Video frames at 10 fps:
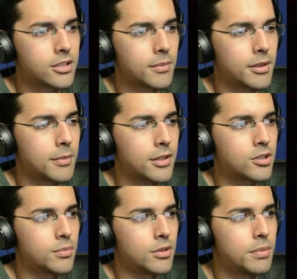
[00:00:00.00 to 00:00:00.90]
Some of them I
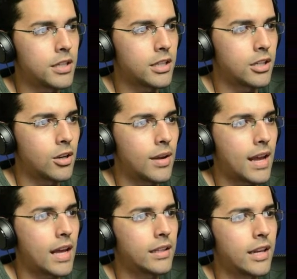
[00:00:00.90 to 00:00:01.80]
assume to be, you know,
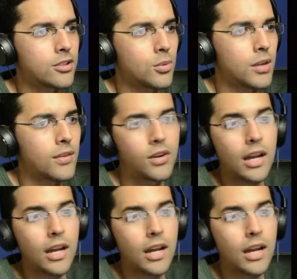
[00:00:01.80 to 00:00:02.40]
allies or whatever. I